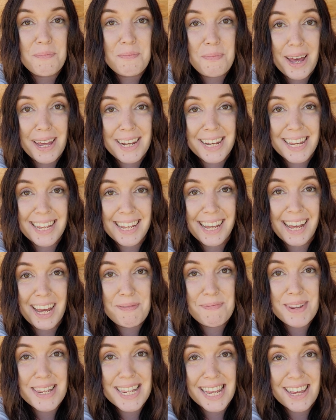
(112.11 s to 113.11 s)
But
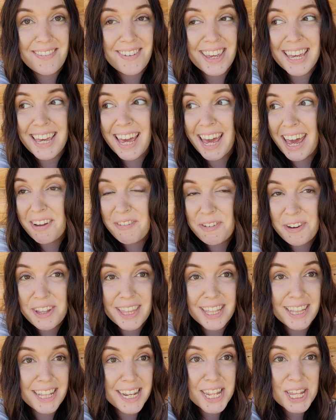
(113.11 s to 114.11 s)
I'm saving
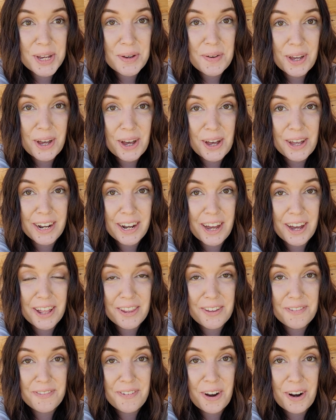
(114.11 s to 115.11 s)
everything that's going on
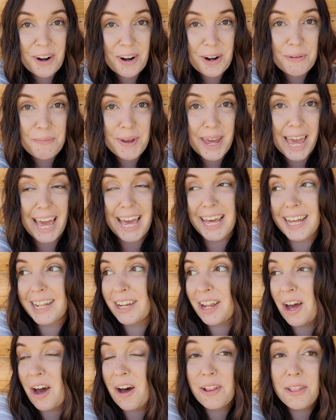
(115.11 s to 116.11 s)
the farm and
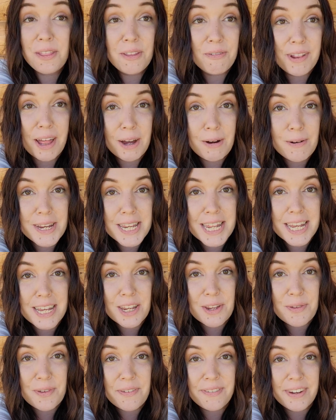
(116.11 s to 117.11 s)
all the flower
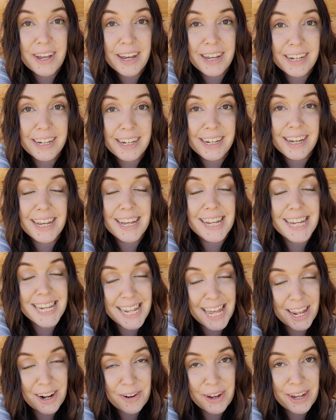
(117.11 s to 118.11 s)
sales we've done,
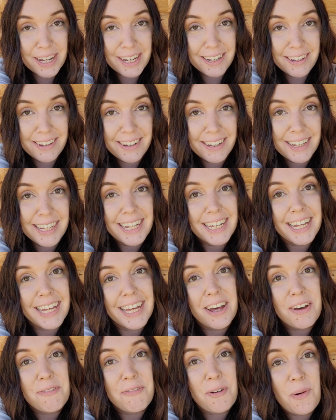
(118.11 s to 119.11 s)
etc.,
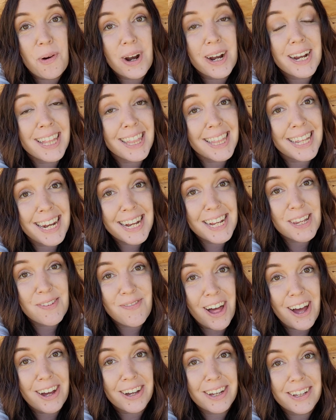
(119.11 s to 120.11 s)
for the next
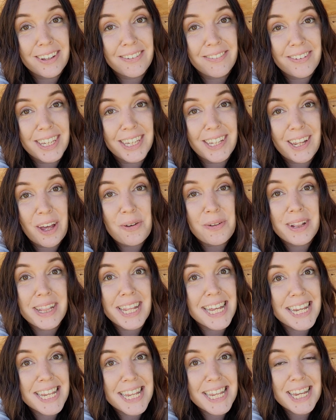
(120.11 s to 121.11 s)
vlog. So
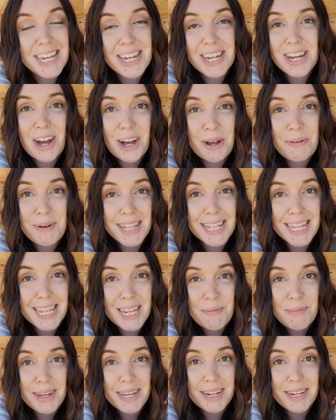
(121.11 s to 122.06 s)
let's talk about the summit.